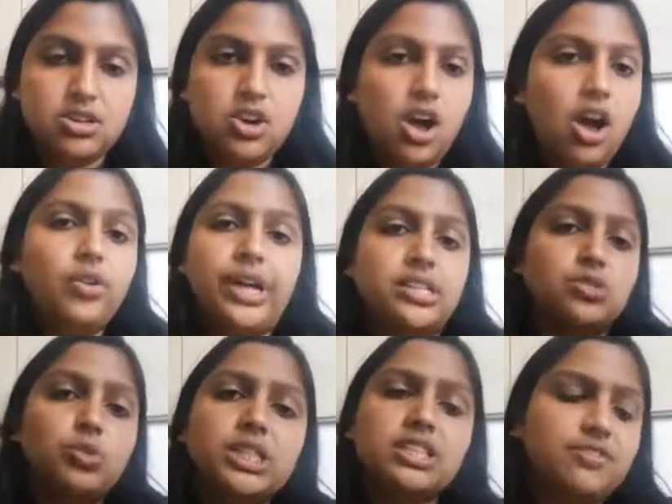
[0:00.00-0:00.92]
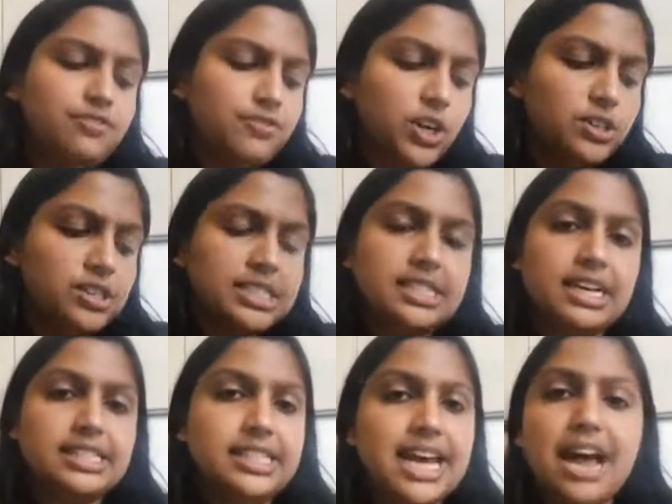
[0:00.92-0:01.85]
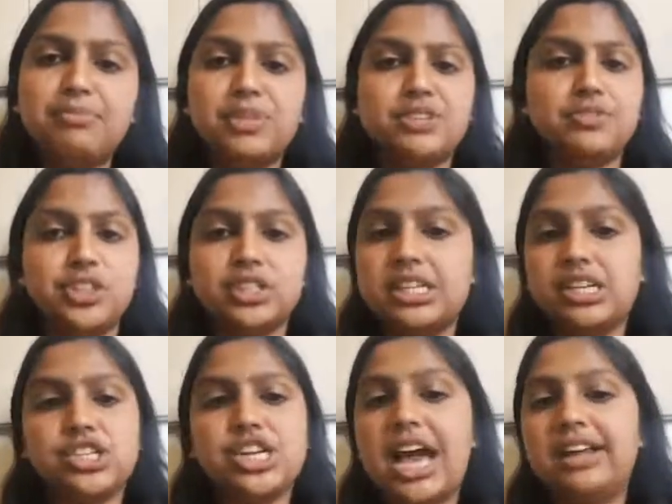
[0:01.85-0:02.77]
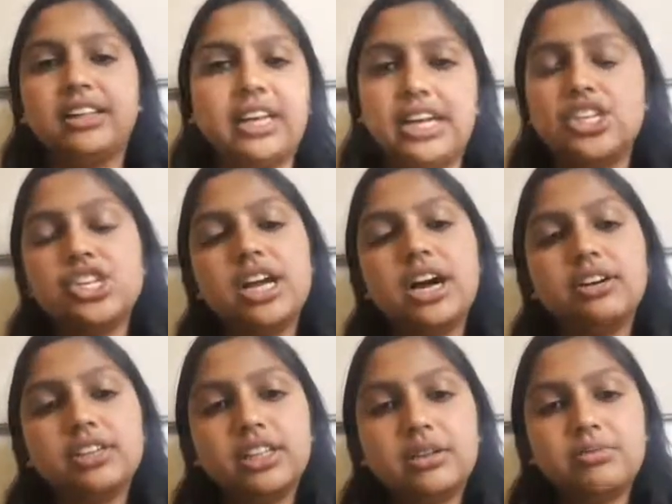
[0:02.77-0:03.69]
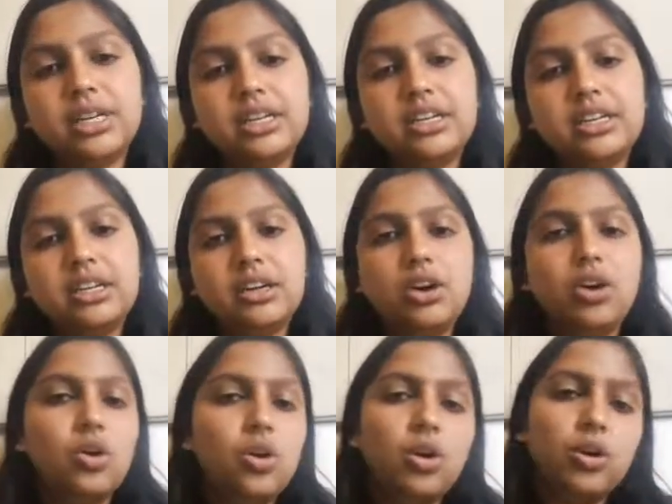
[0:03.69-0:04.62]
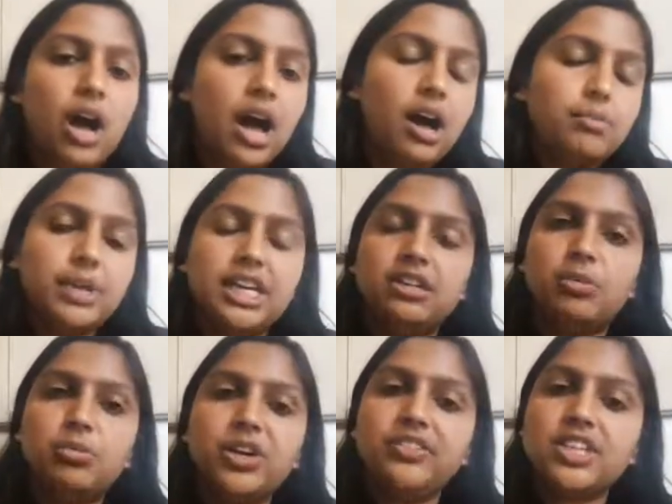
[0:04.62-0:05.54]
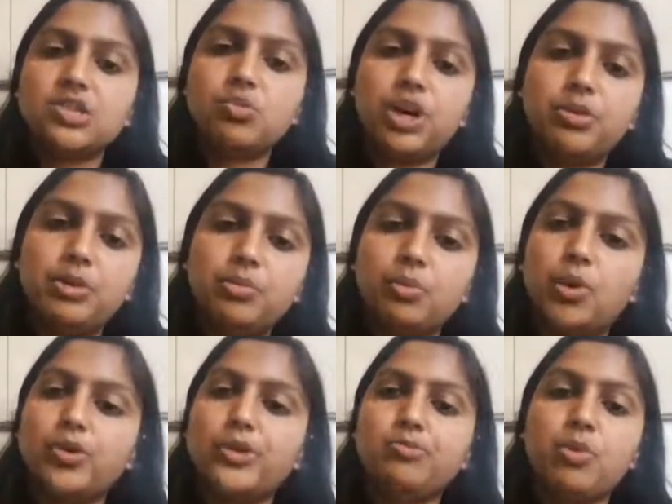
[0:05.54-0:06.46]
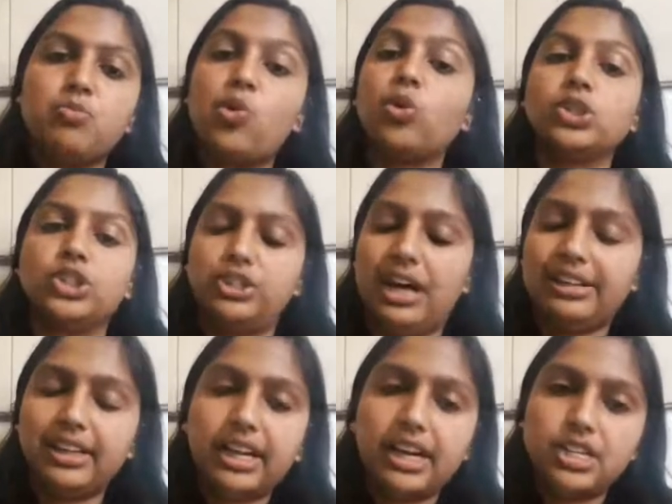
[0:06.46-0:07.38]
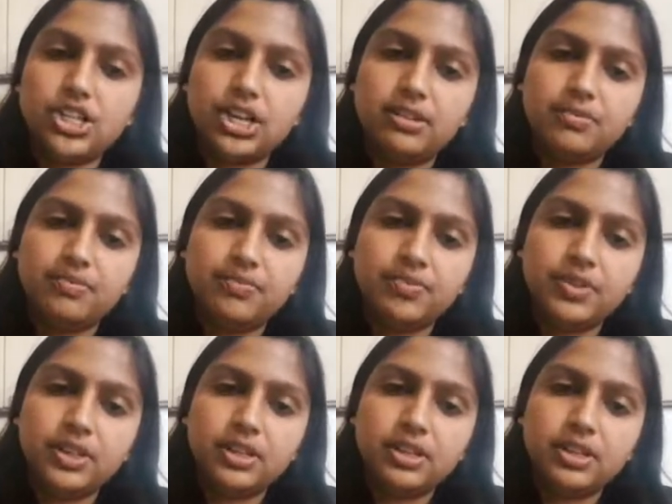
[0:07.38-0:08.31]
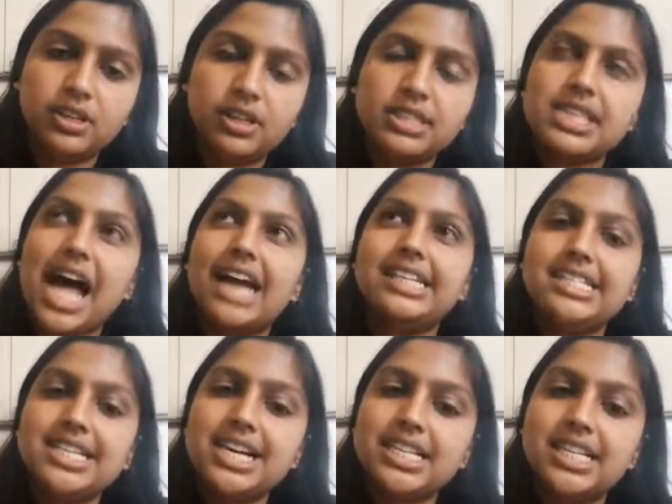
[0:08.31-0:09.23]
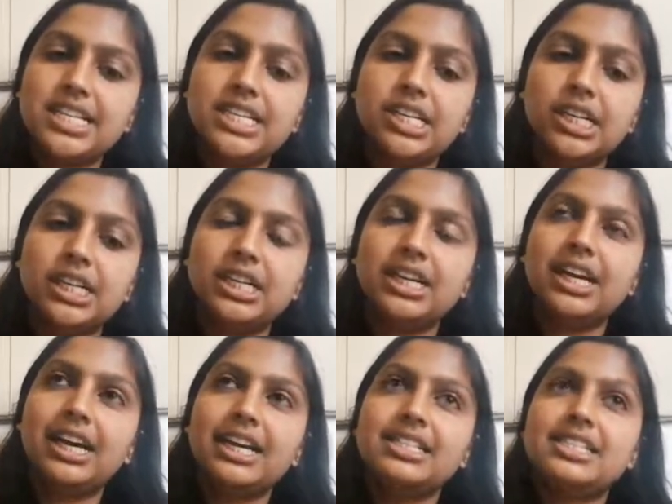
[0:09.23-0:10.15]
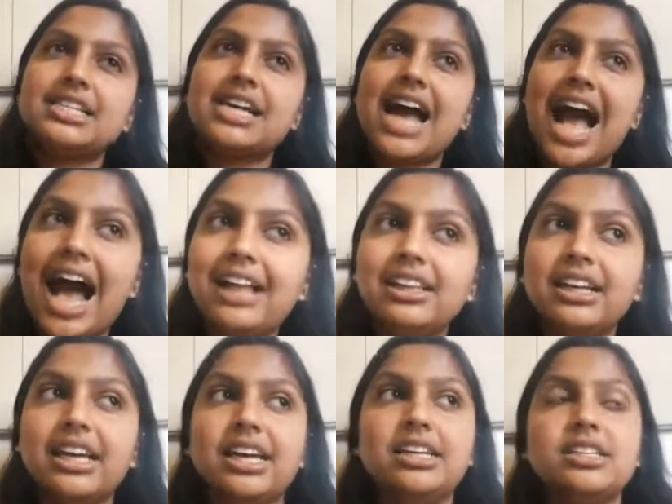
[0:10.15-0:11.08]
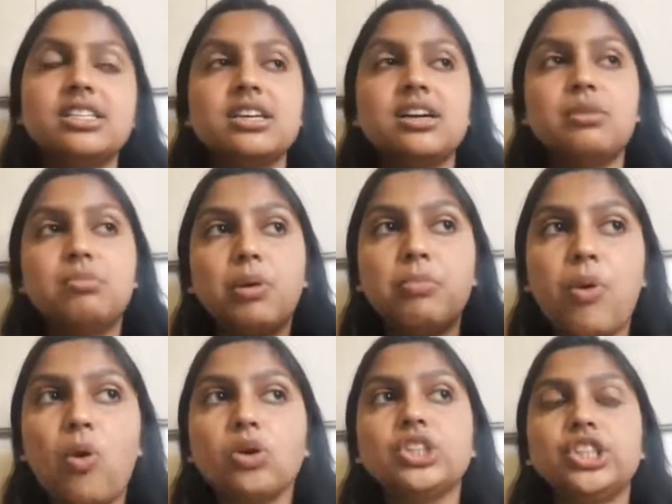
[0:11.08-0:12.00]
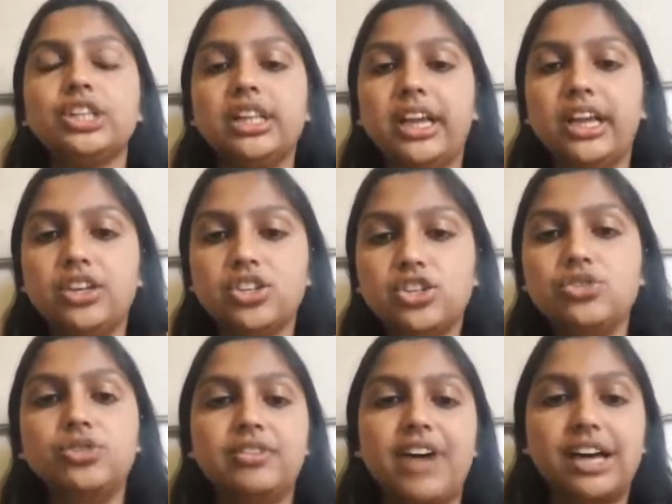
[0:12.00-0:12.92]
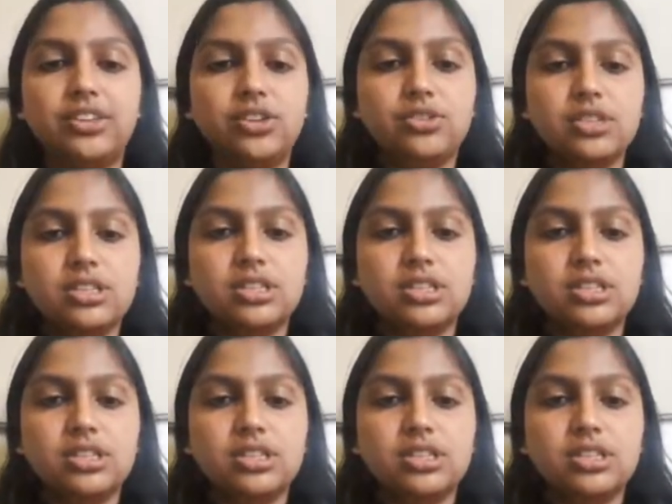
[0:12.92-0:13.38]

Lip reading: Okay, so what's a first attempt for such an allocation algorithm? In our previous work, we proposed proportional allocation. So the idea here is to allocate proportionally to the values.